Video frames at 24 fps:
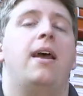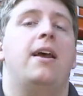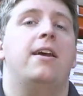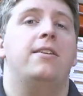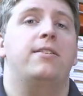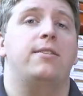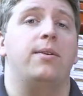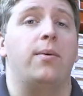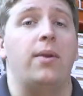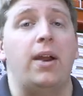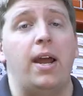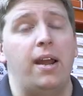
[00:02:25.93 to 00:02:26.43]

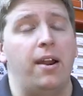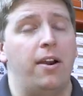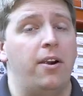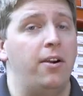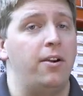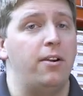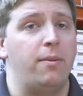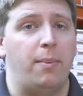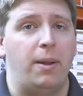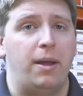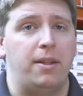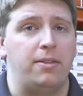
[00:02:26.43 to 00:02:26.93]
So when I
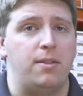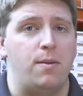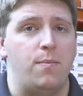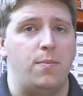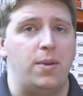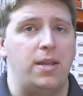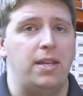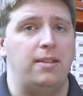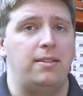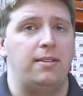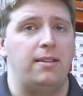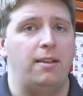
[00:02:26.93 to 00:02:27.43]
heard about the
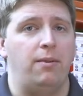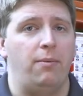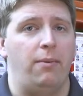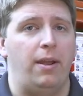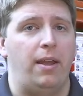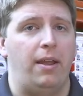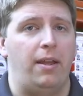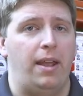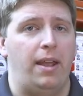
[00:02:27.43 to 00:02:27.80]
BC Rail